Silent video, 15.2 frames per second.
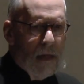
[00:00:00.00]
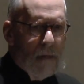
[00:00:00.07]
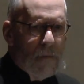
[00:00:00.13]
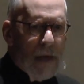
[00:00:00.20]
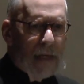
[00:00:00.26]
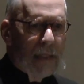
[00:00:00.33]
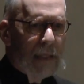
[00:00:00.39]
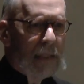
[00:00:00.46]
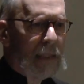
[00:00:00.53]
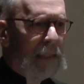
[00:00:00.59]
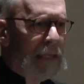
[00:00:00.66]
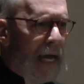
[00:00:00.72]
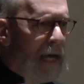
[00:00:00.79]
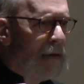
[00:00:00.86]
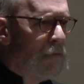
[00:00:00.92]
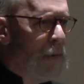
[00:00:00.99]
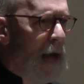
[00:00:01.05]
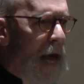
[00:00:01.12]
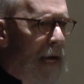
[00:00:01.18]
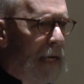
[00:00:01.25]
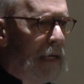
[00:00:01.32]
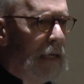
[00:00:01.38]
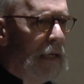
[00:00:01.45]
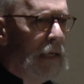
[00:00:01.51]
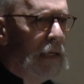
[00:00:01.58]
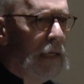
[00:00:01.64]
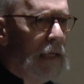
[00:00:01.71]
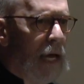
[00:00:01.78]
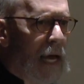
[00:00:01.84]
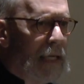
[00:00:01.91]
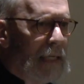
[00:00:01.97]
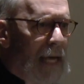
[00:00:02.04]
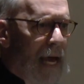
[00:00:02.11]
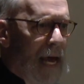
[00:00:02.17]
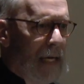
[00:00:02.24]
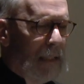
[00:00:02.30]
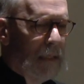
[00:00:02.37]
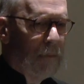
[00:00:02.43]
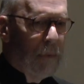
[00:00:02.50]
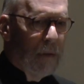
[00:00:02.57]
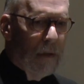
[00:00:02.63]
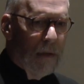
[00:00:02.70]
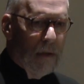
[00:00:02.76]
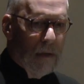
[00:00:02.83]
makes us stand back and gasp.